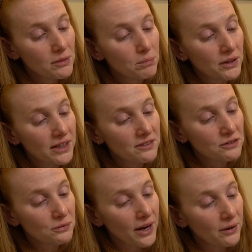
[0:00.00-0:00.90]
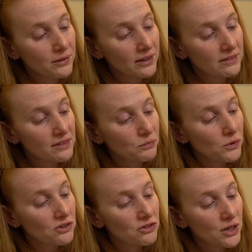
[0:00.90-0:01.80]
the bleak surroundings in
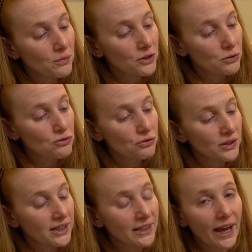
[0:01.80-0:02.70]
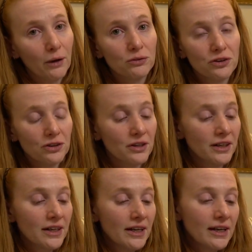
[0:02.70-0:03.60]
which they were usually encountered.
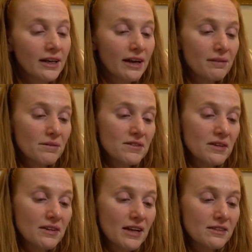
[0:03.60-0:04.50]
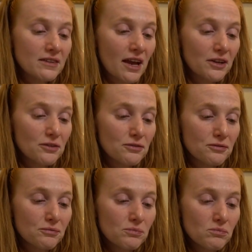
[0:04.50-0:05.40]
Um, so that's kind of
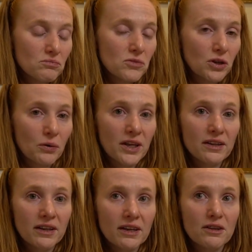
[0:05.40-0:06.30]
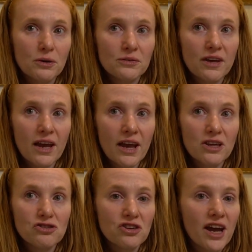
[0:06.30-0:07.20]
you know, in, in those
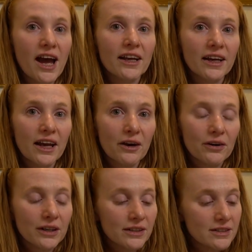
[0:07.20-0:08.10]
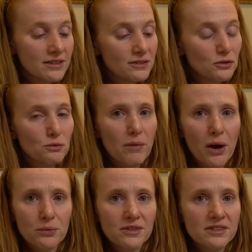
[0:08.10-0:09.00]
Asiatic areas, those
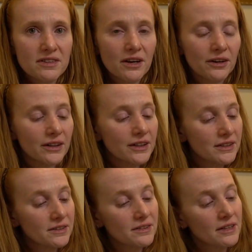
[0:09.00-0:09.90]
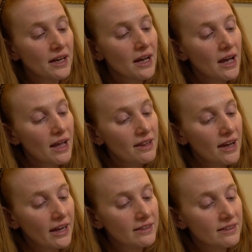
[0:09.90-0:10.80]
mountainous areas,
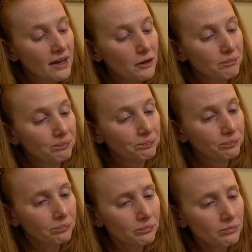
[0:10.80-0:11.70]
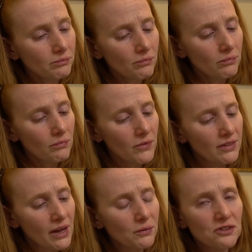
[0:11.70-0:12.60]
that um,
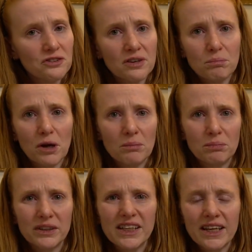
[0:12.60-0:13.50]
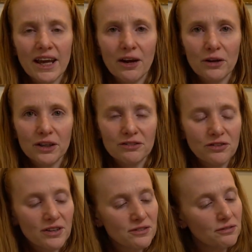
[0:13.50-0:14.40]
that was just a, a bleak area for
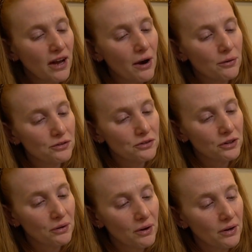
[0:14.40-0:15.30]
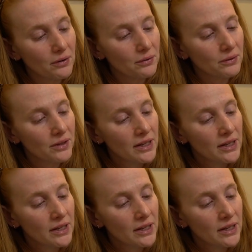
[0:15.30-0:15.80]
these flowers to grow.